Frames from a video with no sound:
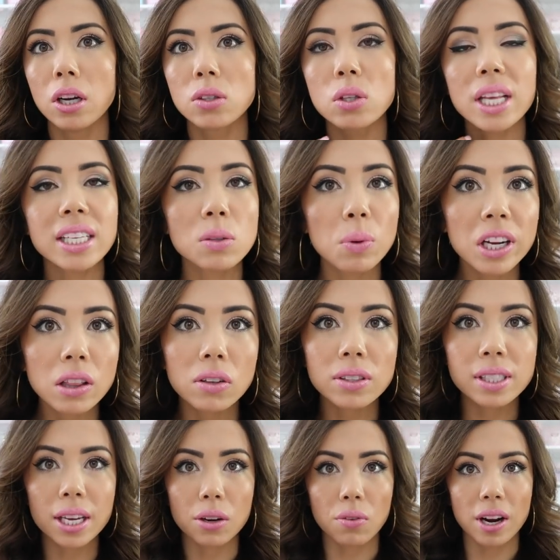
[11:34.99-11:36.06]
So that's what it
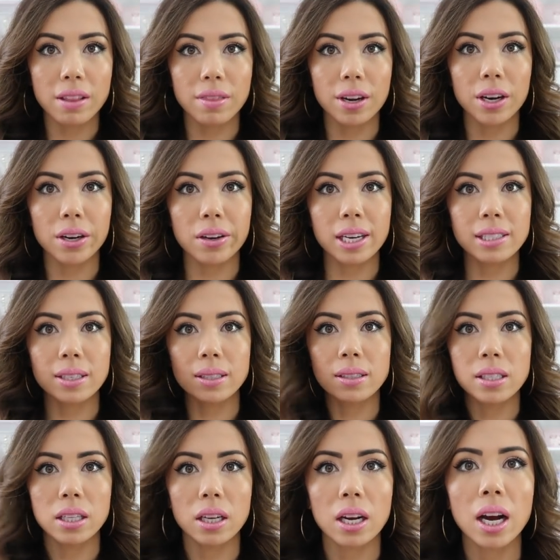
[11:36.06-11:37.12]
looks like right there. You guys can
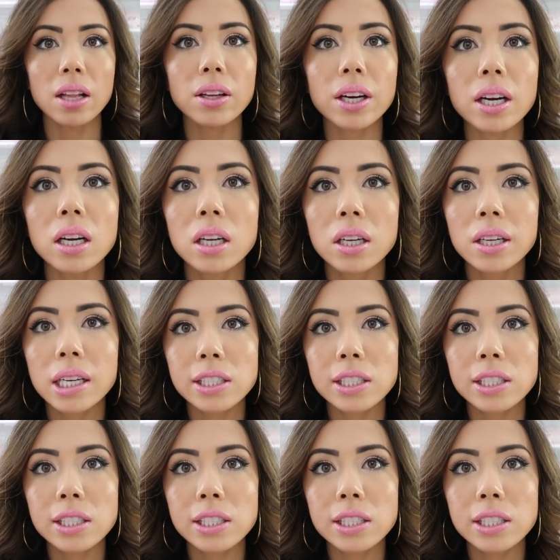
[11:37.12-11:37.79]
see the color.